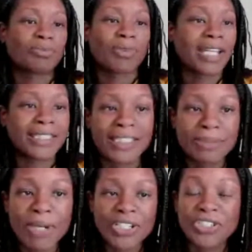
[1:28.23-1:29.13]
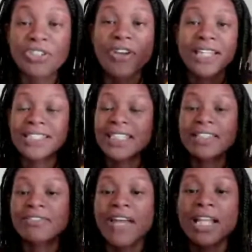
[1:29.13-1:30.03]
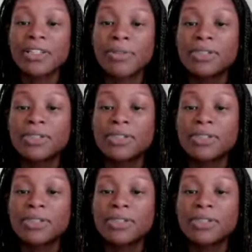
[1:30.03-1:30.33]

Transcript: why is it this much? They're not seeing the value.